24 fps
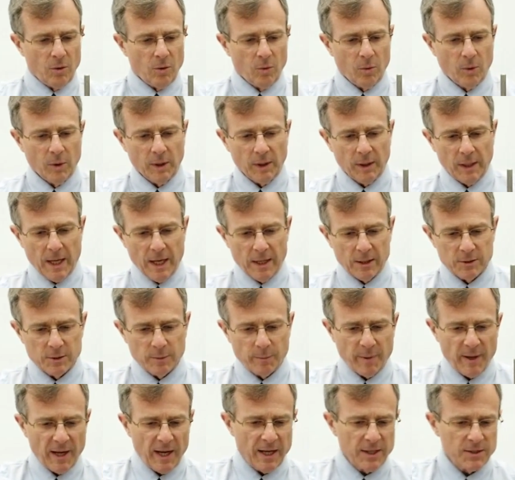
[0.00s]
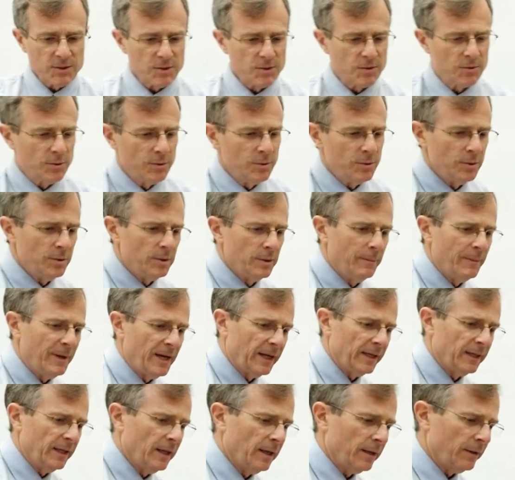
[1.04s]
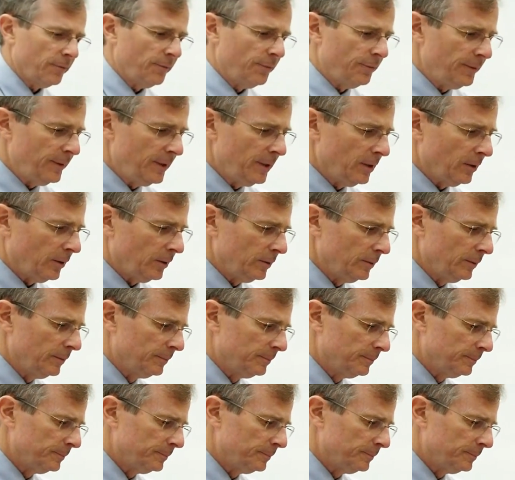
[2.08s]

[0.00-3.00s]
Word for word: when allowed to pass through the magnetic field,